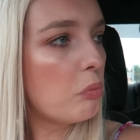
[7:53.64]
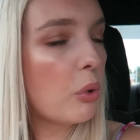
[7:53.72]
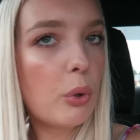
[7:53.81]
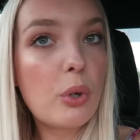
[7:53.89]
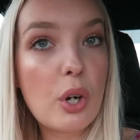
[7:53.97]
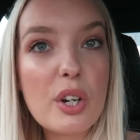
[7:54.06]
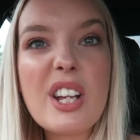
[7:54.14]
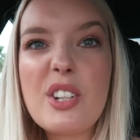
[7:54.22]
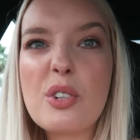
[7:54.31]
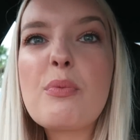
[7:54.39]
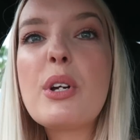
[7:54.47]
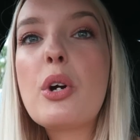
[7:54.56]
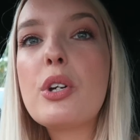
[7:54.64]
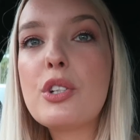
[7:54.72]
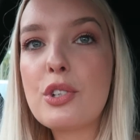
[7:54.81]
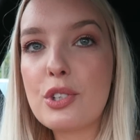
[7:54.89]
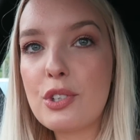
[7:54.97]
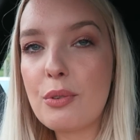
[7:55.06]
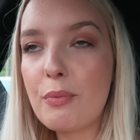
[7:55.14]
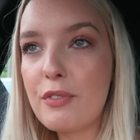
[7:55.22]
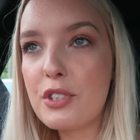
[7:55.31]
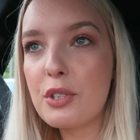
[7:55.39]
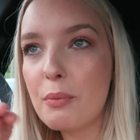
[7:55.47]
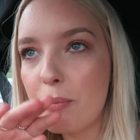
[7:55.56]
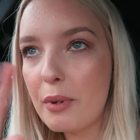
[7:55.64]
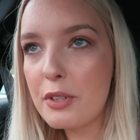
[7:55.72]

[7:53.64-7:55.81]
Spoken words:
We're all good. We could have just done with some